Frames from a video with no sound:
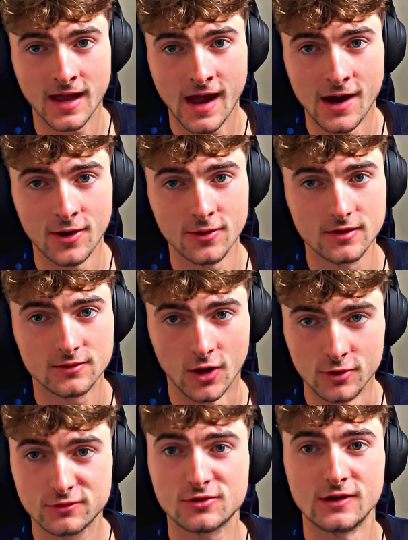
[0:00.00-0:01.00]
now,
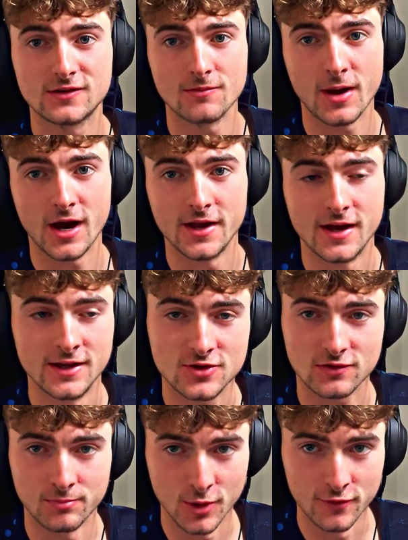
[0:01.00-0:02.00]
don't stress about it and
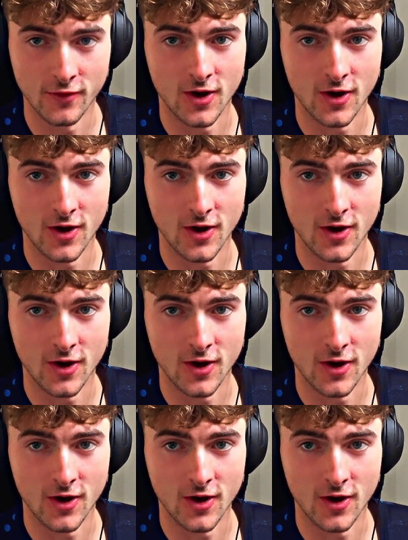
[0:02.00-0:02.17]
just move